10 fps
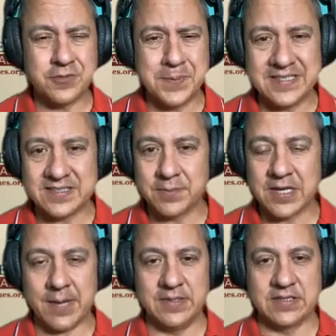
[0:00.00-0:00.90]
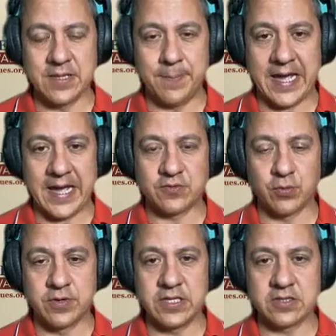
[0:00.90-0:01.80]
There's been some comments in the
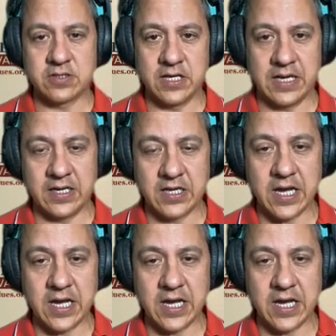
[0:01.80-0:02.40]
past where the